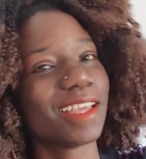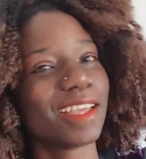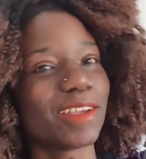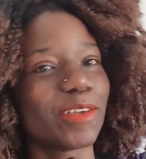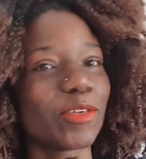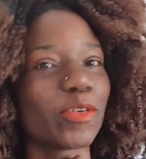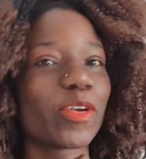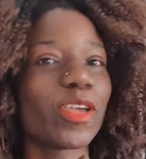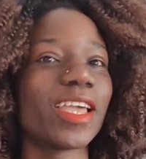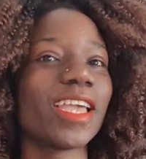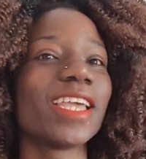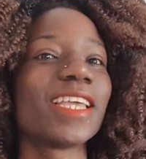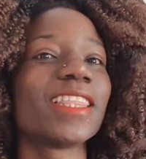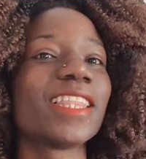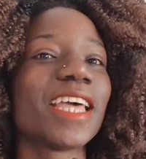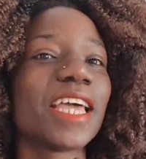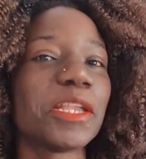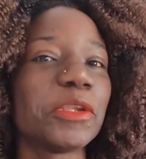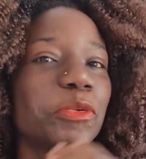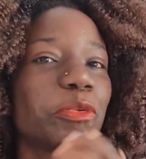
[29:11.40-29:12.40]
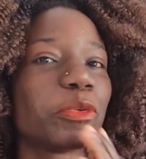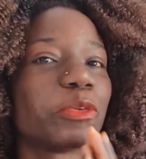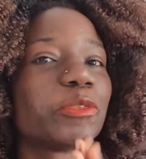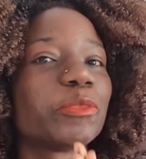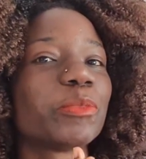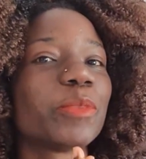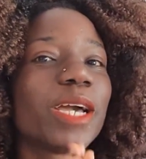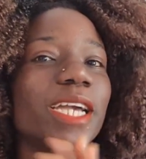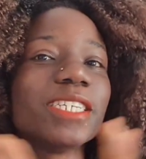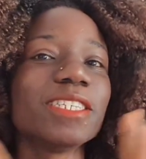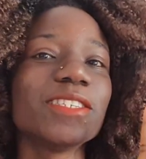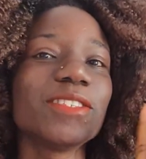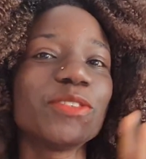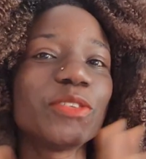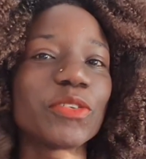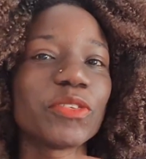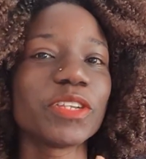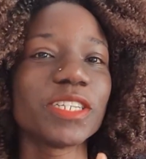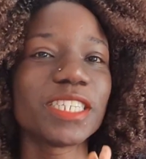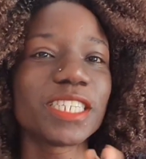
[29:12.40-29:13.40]
Okay, that was my
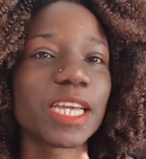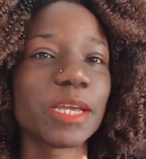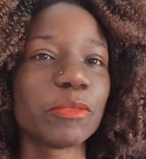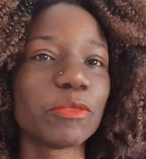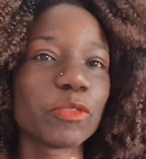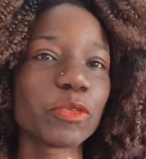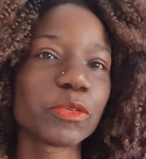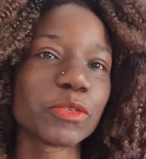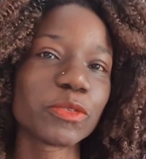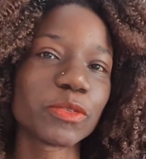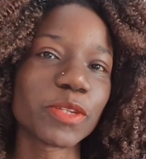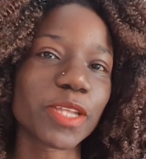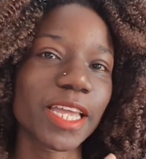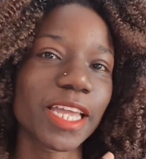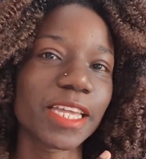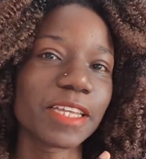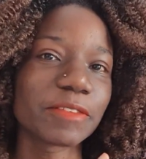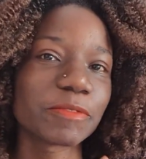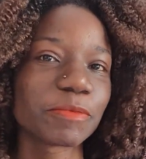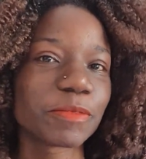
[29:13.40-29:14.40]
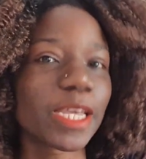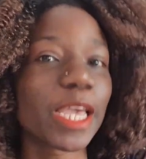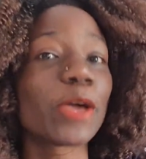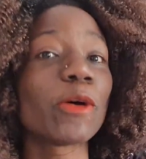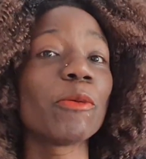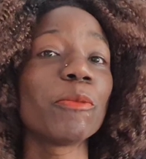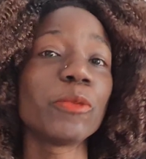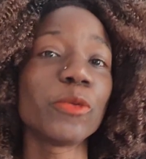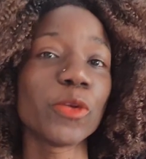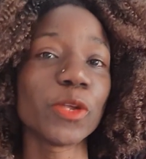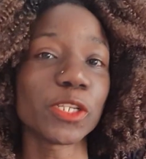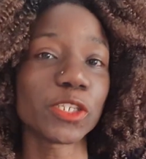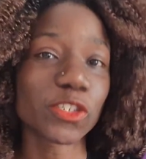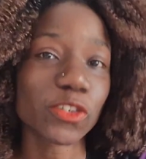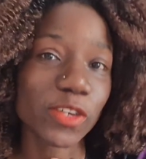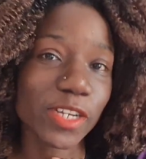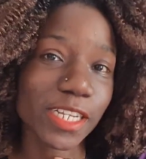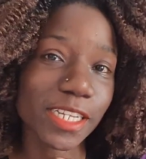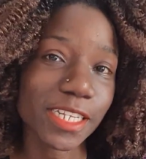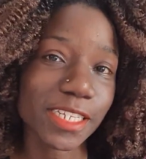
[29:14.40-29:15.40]
story time for today. I hope you
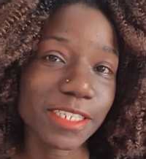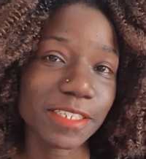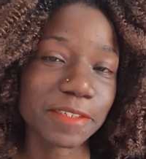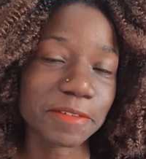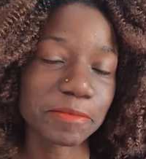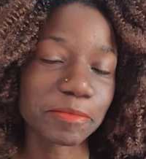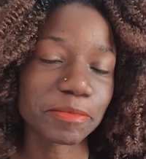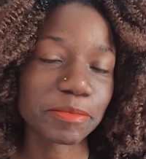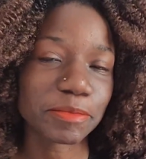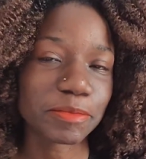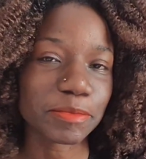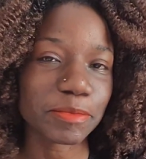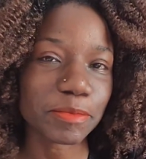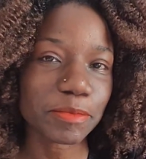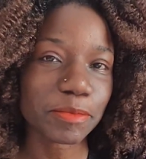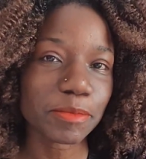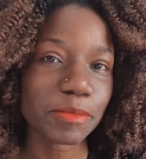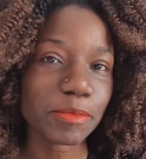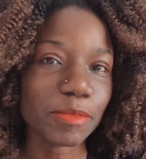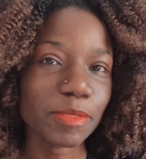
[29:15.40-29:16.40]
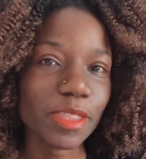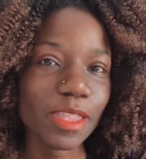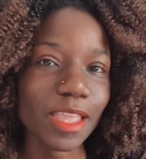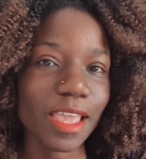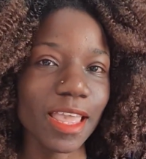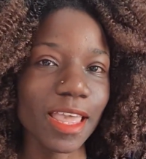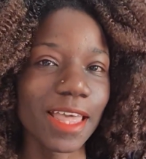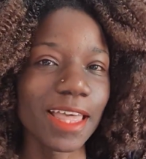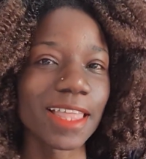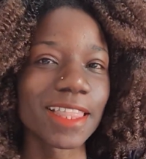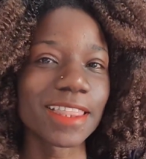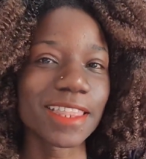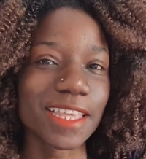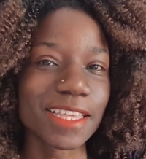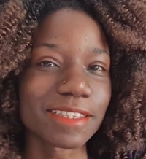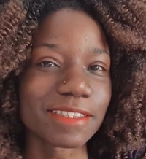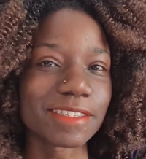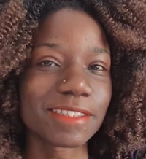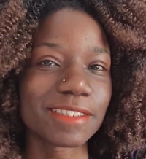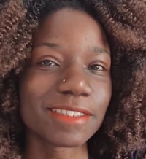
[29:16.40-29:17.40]
enjoyed it.
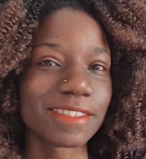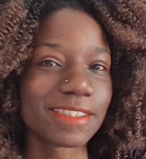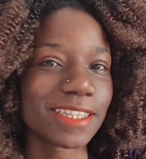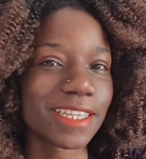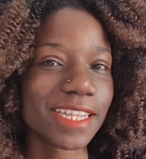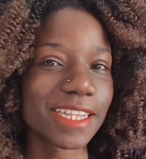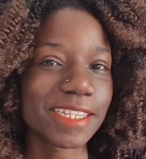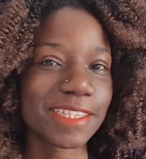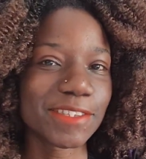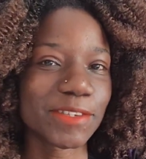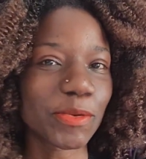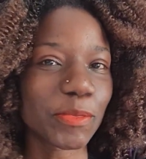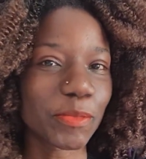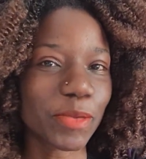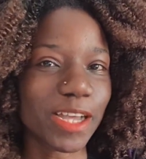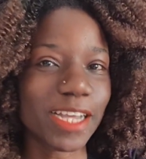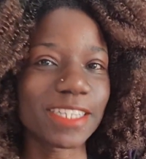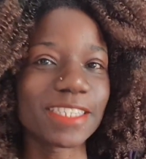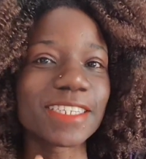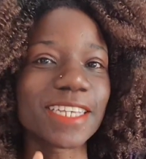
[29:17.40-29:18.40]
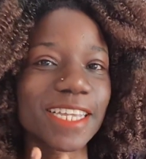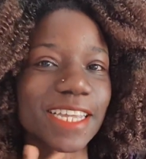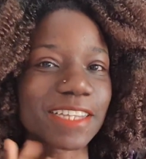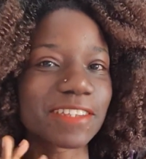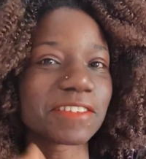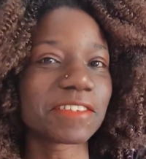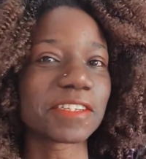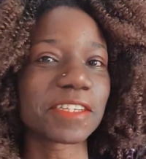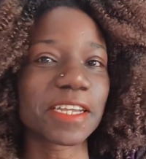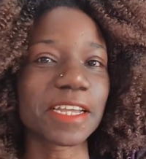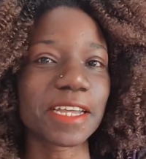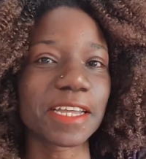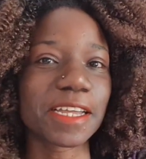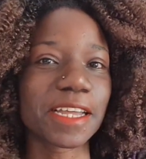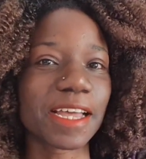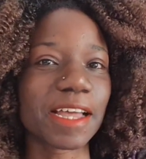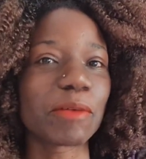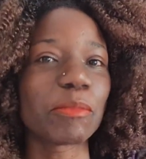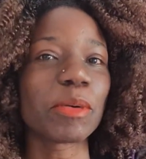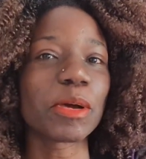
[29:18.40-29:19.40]
There's still so much I can
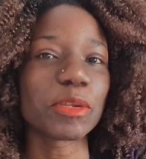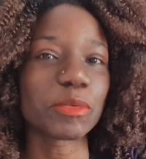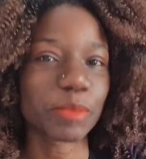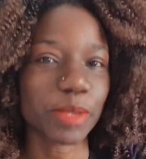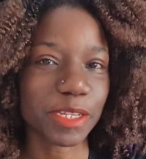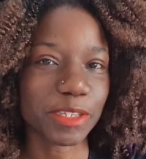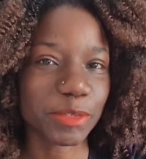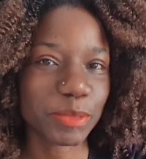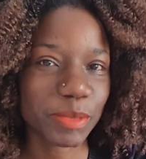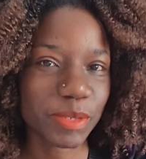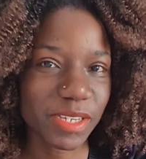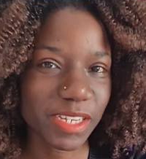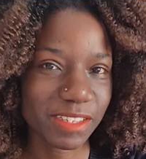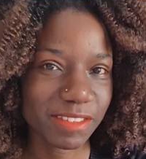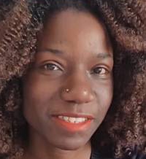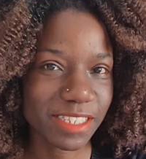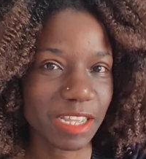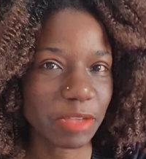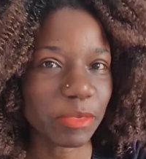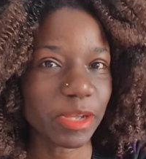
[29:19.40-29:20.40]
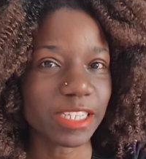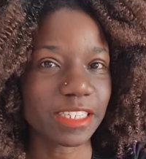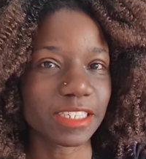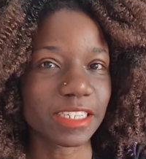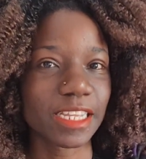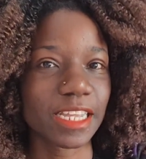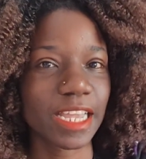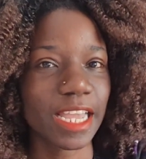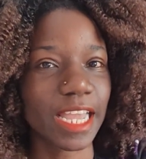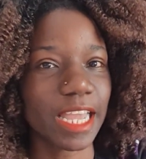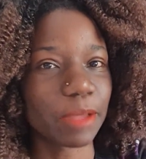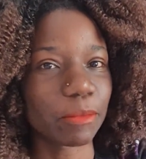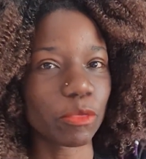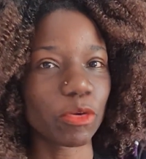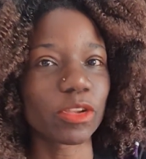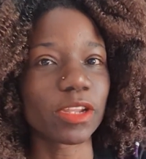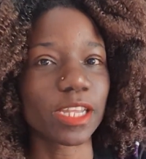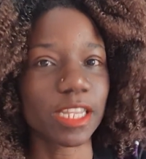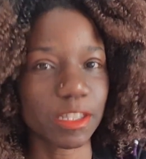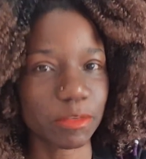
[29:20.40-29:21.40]
share about my experience here, but I'm
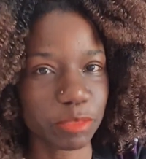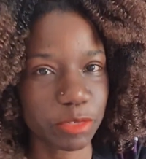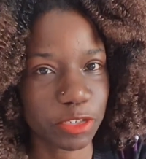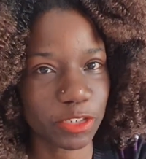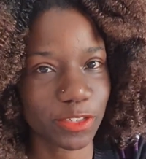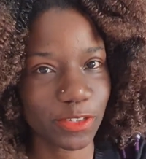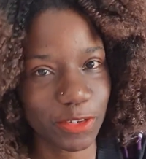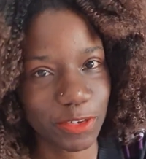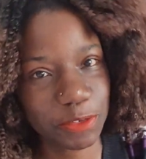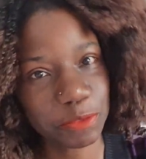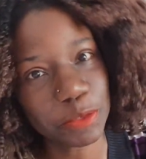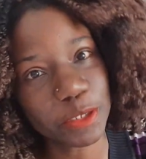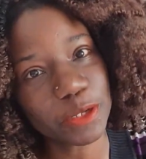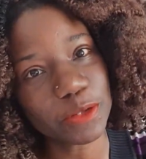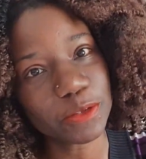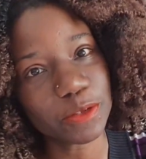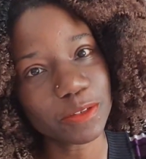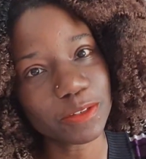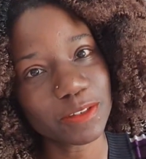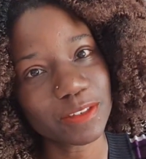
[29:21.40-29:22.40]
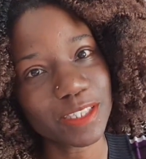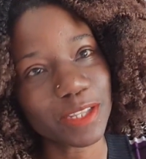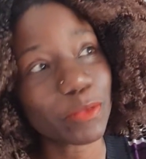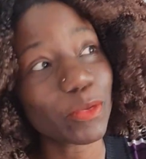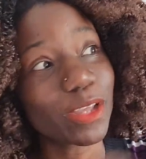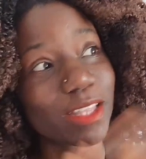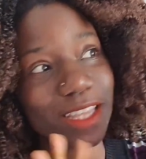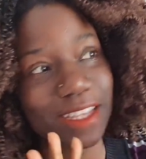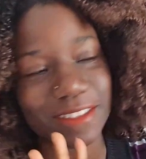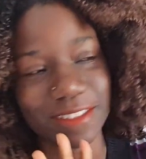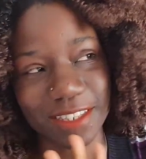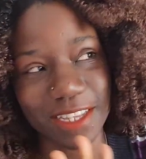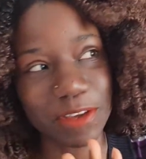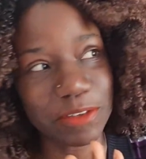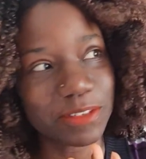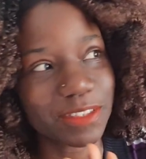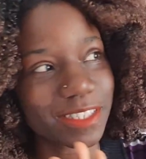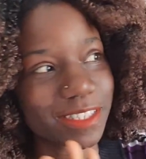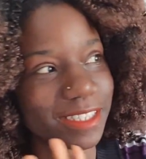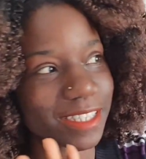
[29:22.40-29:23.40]
gonna keep it short because the weather is
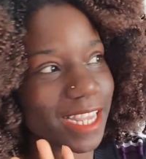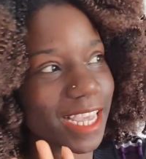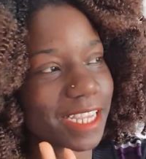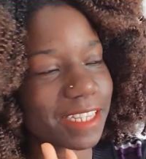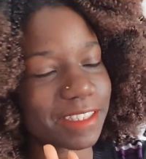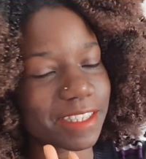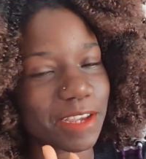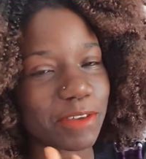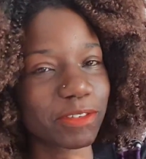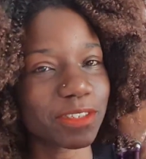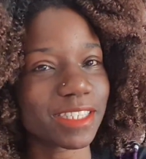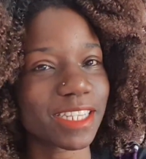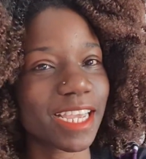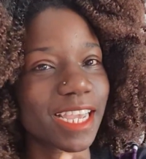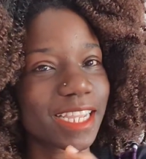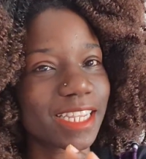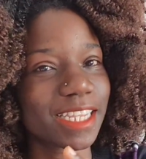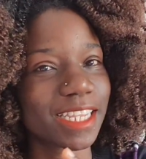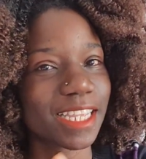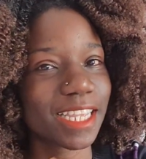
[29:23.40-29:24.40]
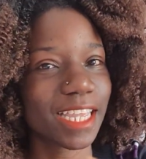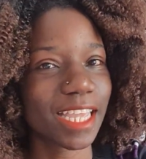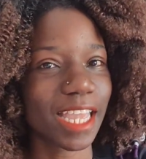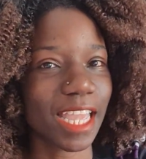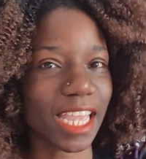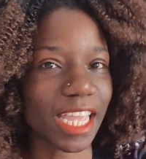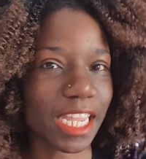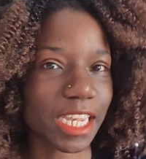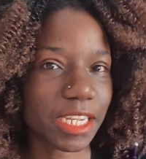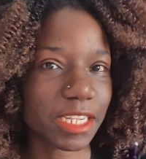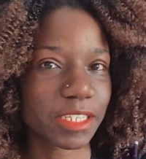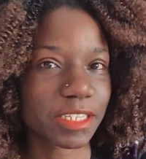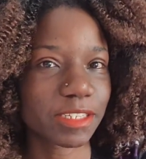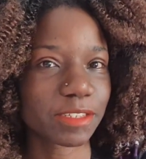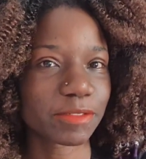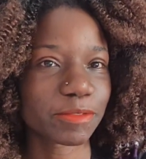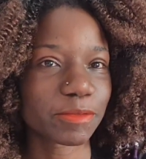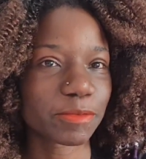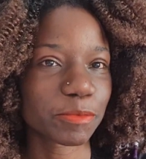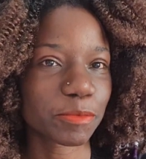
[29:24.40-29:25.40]
now nice outside and
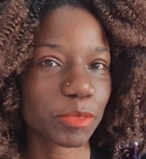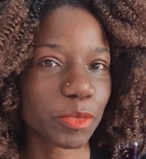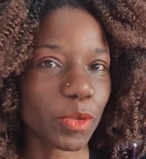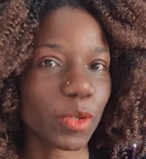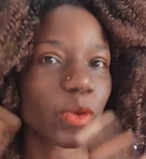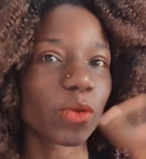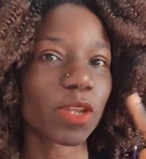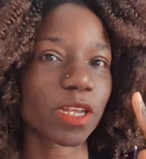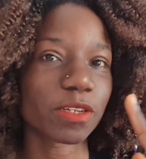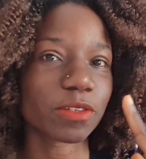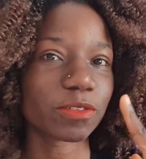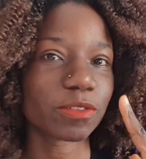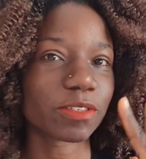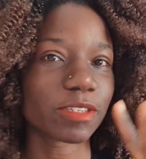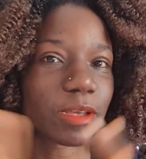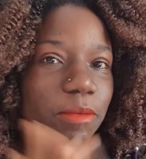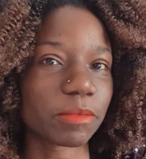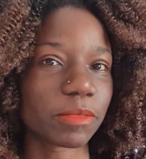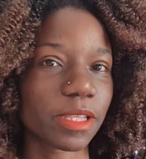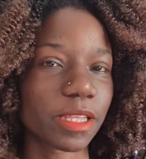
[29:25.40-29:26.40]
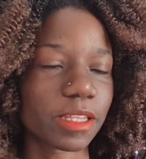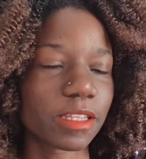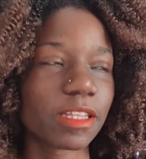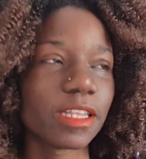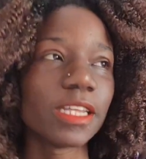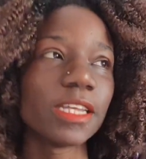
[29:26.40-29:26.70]
we're gonna do something.